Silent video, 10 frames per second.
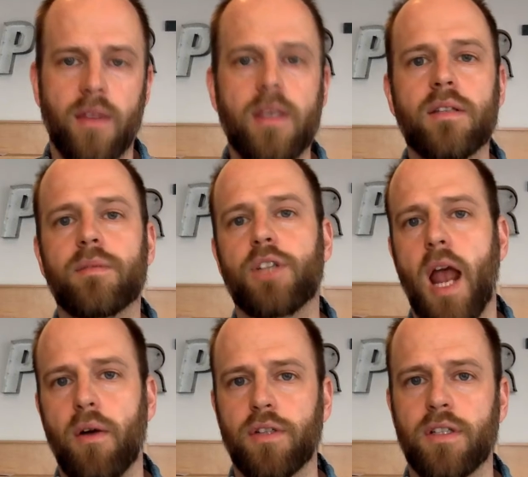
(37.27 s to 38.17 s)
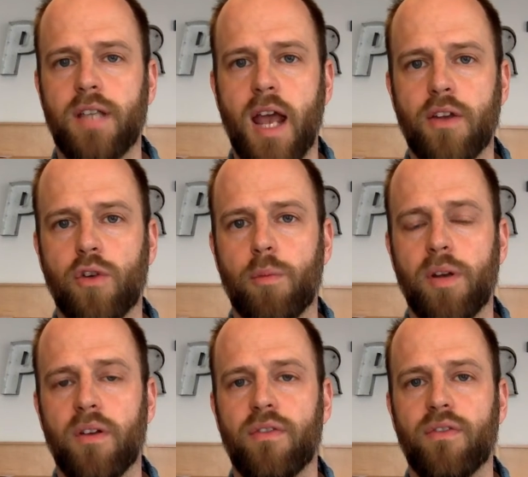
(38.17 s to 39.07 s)
These challenges tend to group
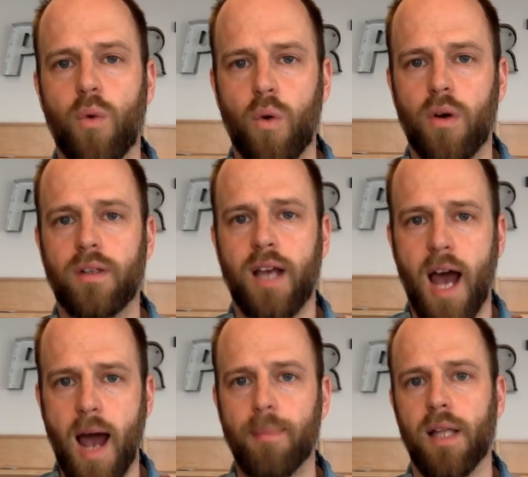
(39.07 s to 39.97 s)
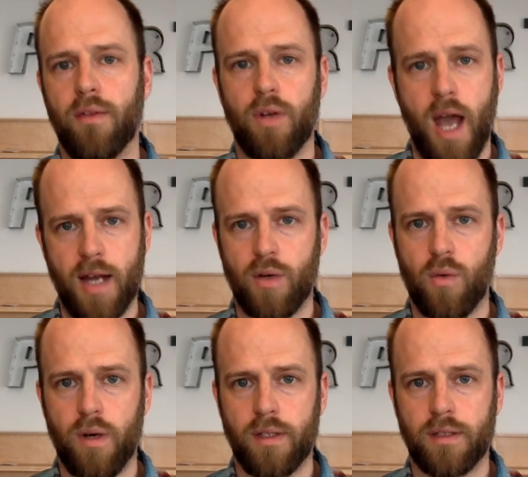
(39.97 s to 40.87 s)
into four top-level
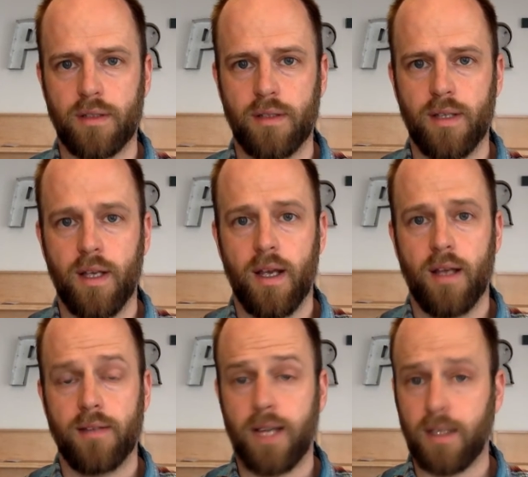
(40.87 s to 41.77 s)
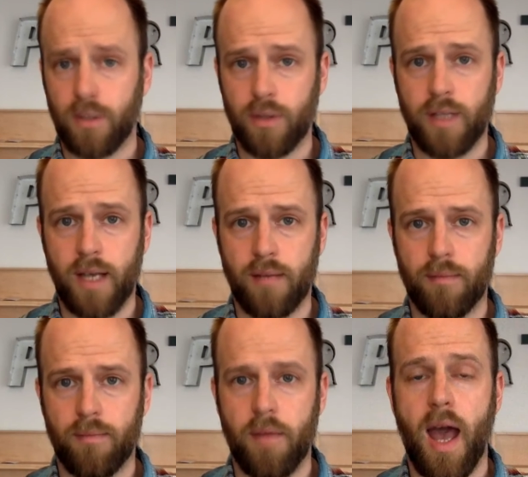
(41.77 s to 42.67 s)
categories: technical debt,
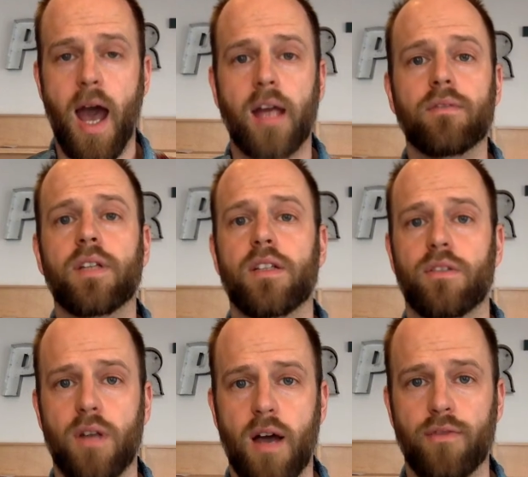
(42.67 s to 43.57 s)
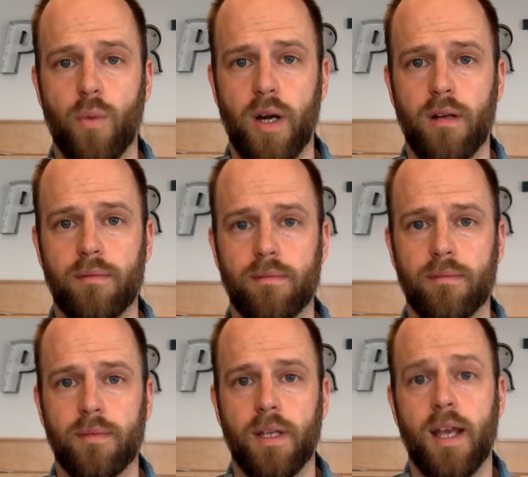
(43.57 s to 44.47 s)
out-of-date software,
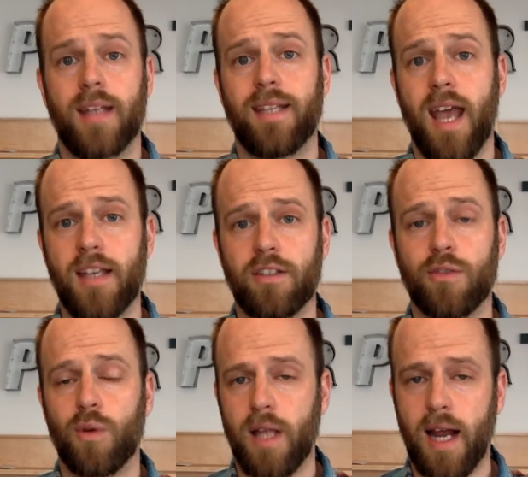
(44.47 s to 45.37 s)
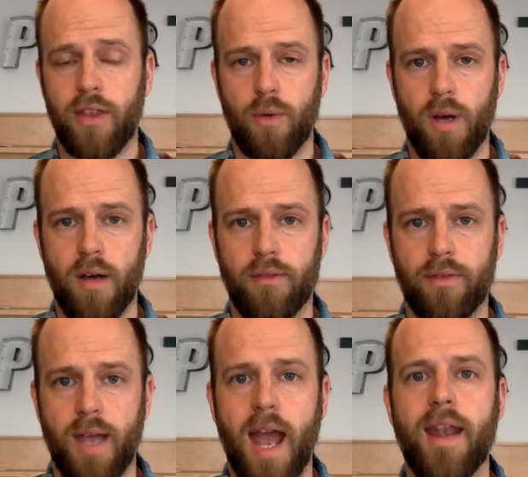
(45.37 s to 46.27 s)
test or lack thereof,
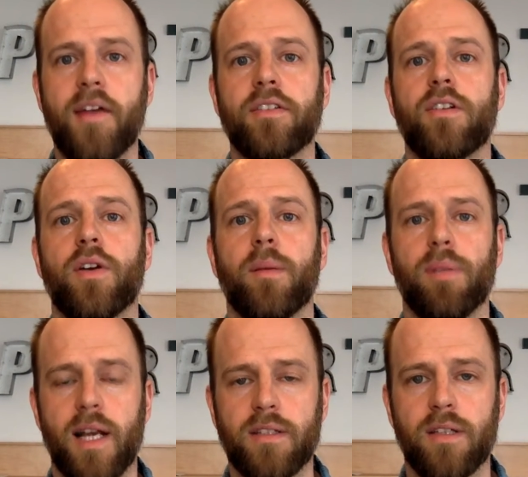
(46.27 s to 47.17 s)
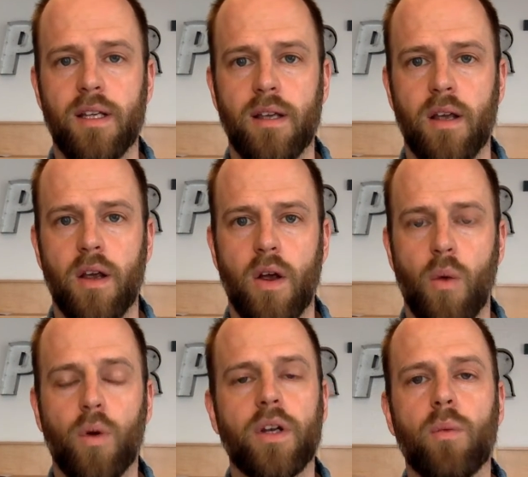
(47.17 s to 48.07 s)
and necessary complexity.
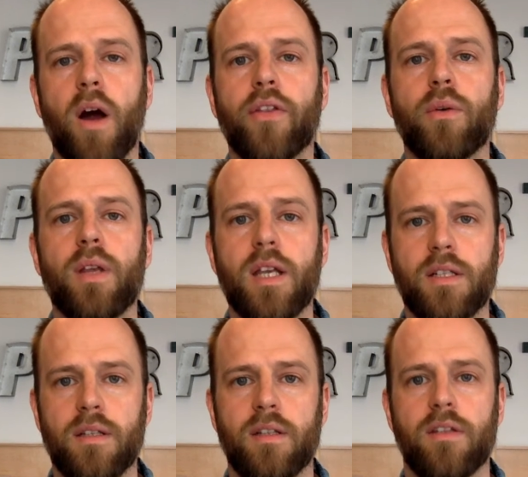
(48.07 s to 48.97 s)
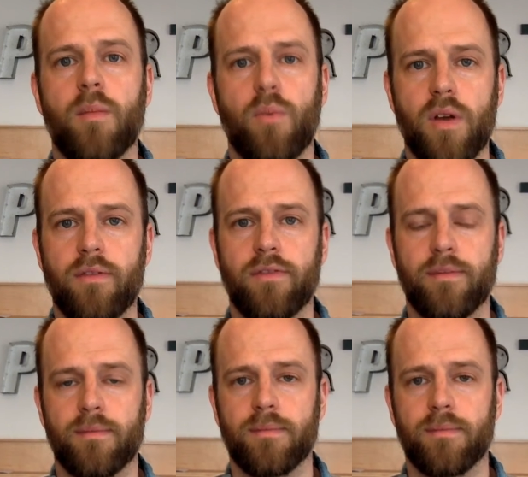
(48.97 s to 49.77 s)
We're going to walk through each of these in brief.